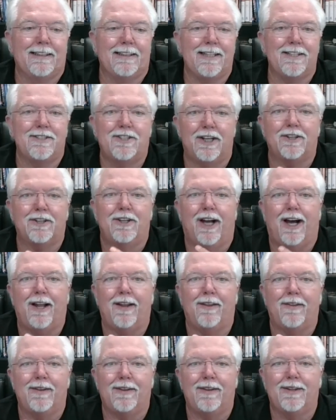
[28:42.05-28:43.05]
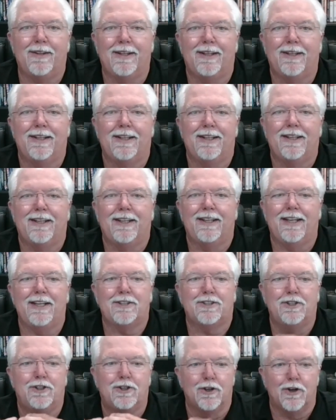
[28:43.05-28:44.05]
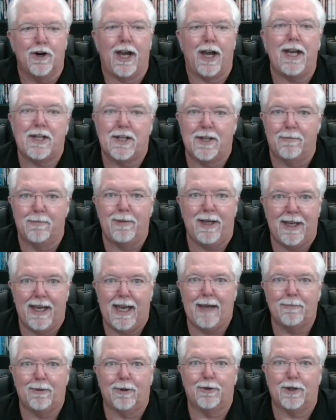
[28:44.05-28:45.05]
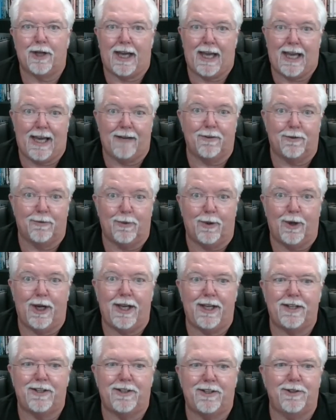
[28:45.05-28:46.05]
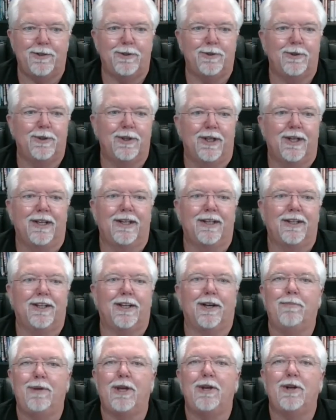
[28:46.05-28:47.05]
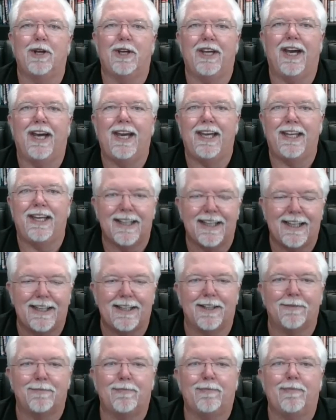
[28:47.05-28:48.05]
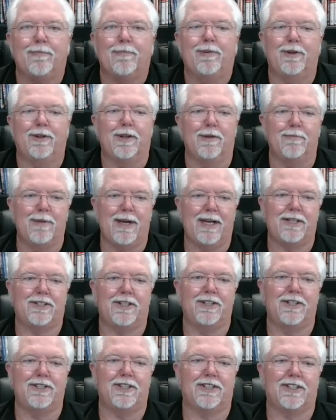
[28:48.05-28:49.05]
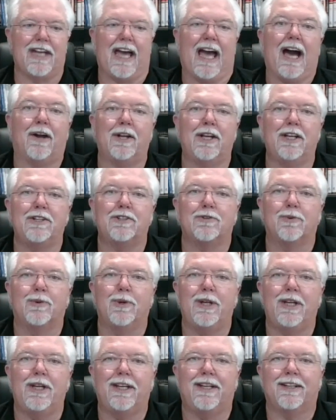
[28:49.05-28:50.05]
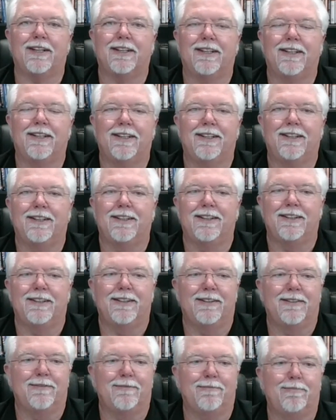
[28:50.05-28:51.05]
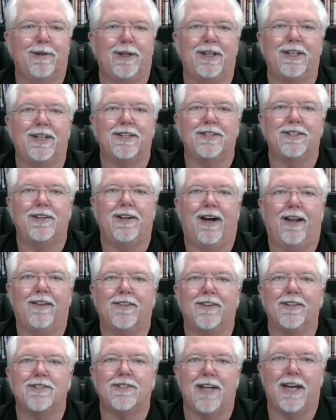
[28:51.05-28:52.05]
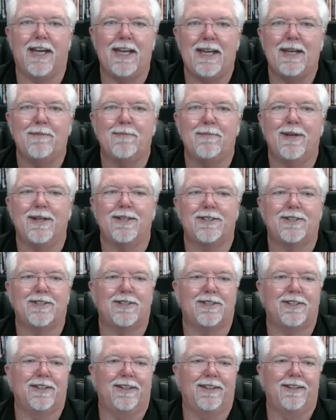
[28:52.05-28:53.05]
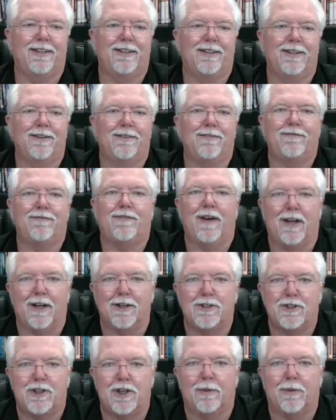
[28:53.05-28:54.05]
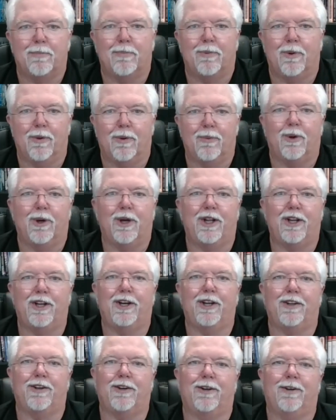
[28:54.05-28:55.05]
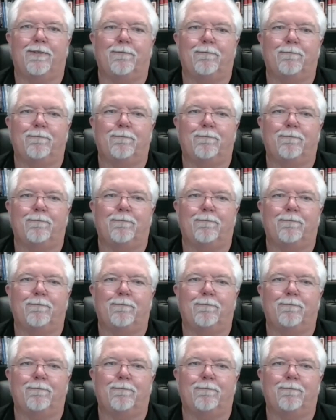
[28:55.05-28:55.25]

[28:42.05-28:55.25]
it's just not, it's great to be able to have a way to communicate and to put the messages out each week, but it's not the same as fellowship with one another.